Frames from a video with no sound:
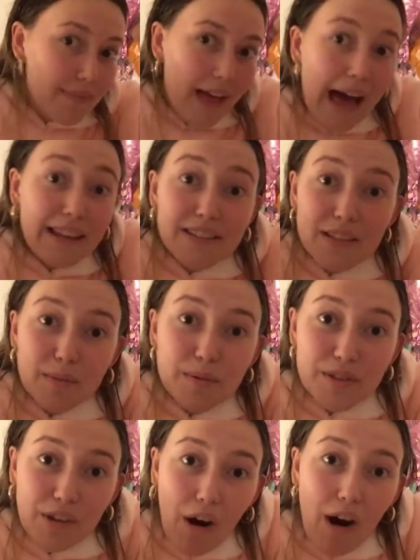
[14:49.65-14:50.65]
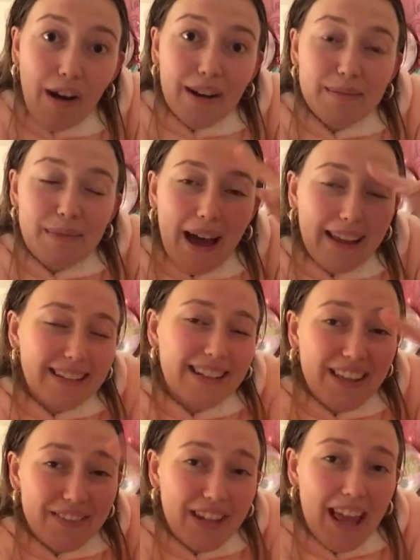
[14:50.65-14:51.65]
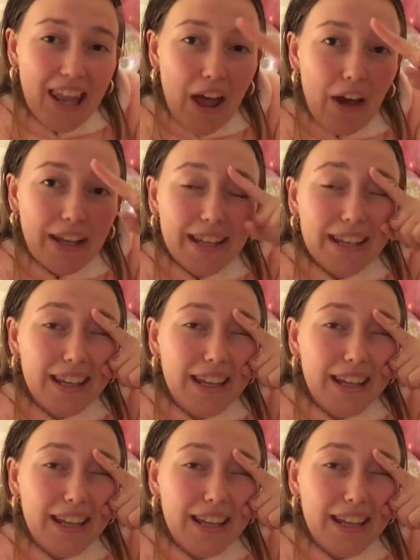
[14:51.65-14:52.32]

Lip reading: And subscribe and give it a like,